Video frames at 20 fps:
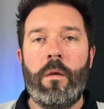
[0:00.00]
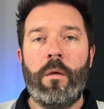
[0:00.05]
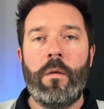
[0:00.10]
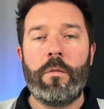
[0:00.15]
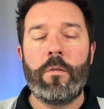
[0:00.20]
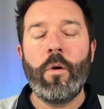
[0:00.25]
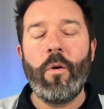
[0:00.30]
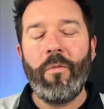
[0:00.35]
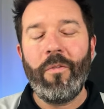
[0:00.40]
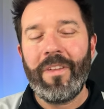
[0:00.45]

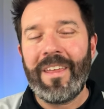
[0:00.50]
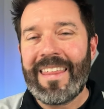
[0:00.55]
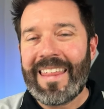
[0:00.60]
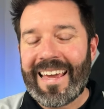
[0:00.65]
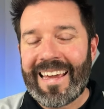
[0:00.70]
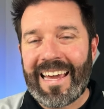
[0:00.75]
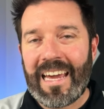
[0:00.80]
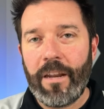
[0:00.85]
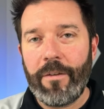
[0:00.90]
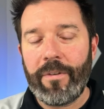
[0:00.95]
So hopefully
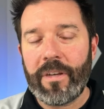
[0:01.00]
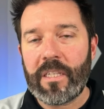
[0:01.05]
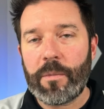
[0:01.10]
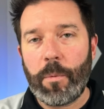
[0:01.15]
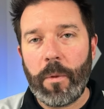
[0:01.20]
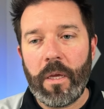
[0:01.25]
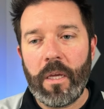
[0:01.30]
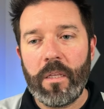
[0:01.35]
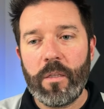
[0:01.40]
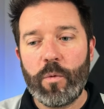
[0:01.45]
that kind of
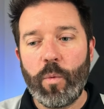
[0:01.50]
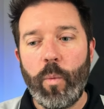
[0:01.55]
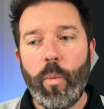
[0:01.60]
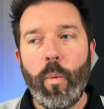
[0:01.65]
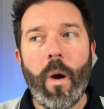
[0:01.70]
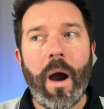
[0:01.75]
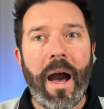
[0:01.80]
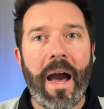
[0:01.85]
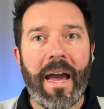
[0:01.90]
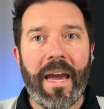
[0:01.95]
explains
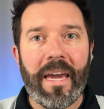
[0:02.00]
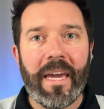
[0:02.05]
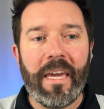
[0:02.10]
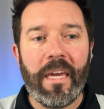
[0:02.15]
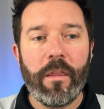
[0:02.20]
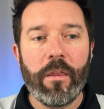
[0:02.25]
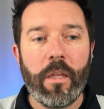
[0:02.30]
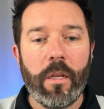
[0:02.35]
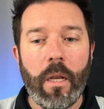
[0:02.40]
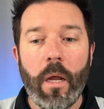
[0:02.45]
why
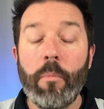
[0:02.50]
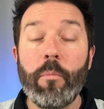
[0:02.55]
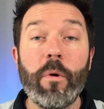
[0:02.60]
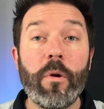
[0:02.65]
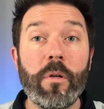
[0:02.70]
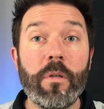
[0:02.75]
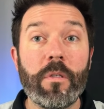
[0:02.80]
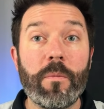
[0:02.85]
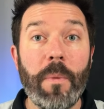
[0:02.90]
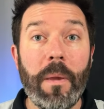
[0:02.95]
the
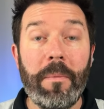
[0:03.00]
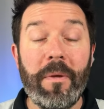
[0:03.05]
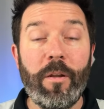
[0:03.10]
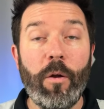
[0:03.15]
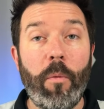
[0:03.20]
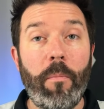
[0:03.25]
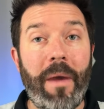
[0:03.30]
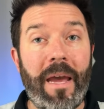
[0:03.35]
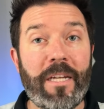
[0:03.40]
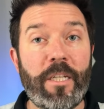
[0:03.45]
numbers maybe
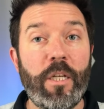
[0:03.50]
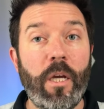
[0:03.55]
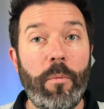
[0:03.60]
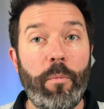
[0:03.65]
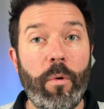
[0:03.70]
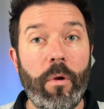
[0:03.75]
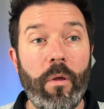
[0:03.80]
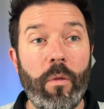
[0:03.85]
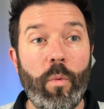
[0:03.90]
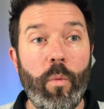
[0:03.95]
don't match up
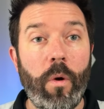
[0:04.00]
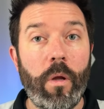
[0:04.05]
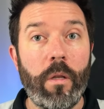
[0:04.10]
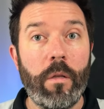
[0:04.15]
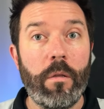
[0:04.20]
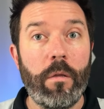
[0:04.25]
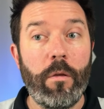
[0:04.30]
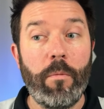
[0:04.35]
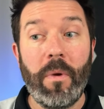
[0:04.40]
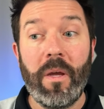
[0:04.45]
with what
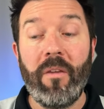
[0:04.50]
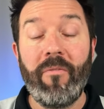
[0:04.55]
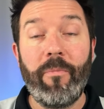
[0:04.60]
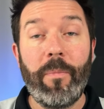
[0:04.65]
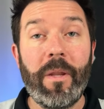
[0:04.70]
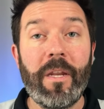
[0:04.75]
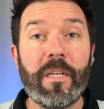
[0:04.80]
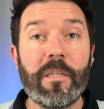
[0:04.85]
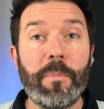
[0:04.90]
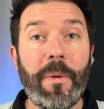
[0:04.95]
you might have
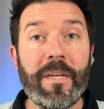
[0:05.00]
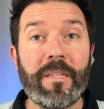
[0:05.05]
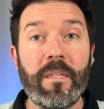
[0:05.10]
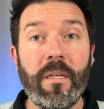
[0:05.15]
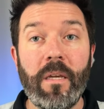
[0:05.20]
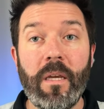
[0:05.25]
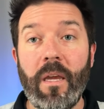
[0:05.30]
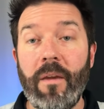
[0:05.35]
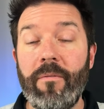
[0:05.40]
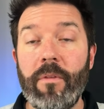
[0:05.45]
been
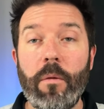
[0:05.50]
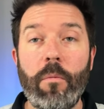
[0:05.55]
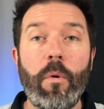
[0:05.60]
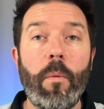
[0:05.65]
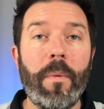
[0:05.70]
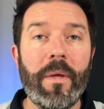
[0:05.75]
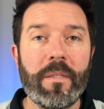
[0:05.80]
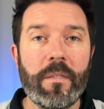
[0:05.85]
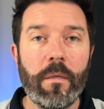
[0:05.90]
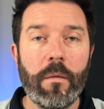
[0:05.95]
expecting given the
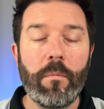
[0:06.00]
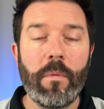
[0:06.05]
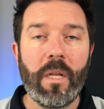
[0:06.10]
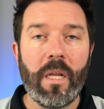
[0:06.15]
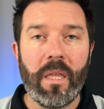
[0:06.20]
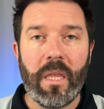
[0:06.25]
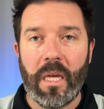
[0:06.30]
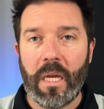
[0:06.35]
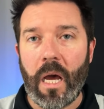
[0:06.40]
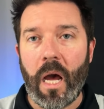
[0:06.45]
momentum that I
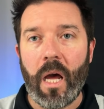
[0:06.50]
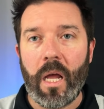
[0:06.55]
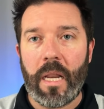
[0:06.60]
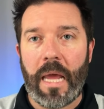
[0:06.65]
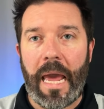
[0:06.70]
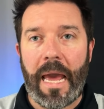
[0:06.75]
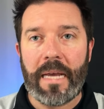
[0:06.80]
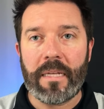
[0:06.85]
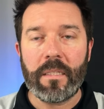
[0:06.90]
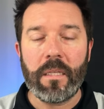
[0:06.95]
think On
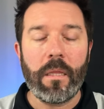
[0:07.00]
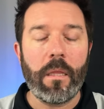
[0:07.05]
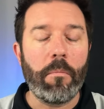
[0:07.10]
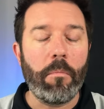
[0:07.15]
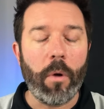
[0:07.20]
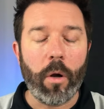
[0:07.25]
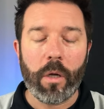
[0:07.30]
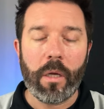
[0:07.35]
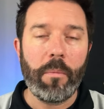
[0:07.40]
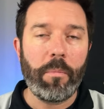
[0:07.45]
has in the
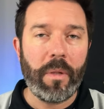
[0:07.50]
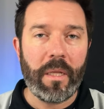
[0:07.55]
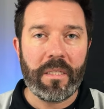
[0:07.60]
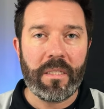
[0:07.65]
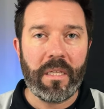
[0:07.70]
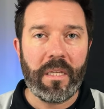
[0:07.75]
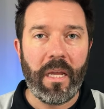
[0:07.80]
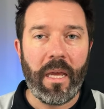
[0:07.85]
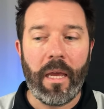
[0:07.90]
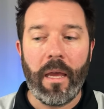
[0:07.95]
marketplace
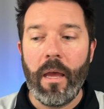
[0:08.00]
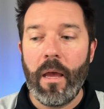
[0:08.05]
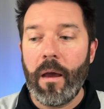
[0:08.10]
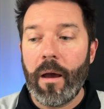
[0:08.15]
today.